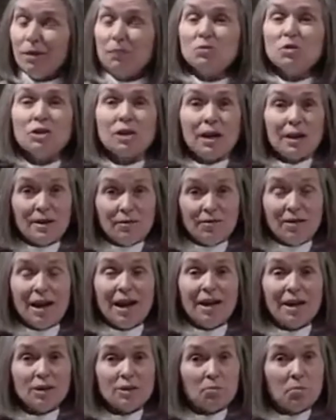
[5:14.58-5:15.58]
side of that
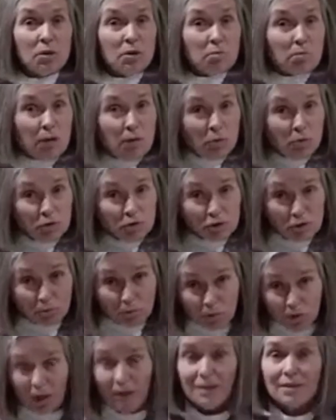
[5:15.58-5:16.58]
has been people
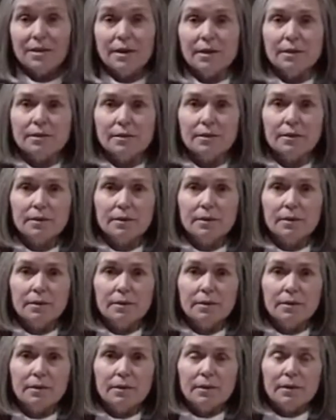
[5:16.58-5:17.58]
suppress it.
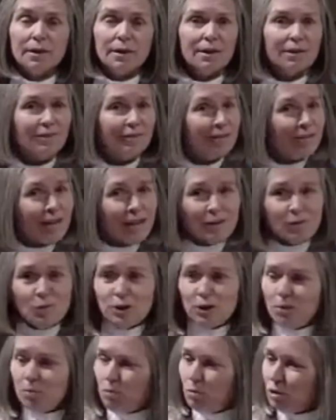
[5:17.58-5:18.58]
And it's like when you
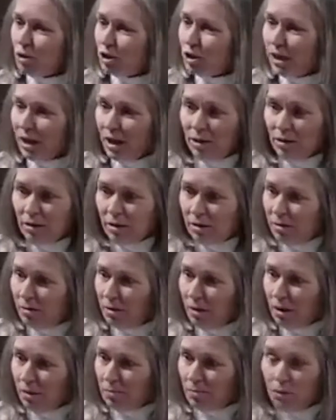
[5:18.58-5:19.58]
push down a
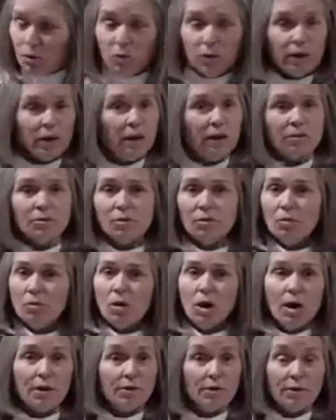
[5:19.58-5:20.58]
buoy under the
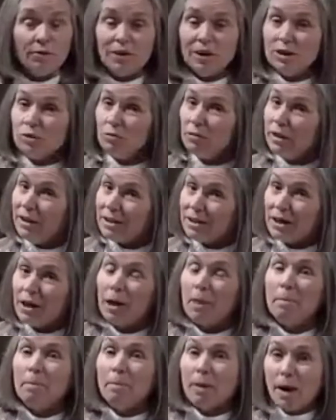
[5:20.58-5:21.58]
water, eventually it's going to
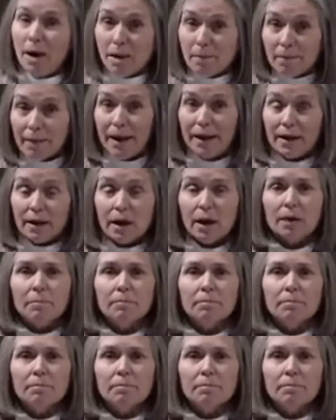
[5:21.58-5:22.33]
pop back up.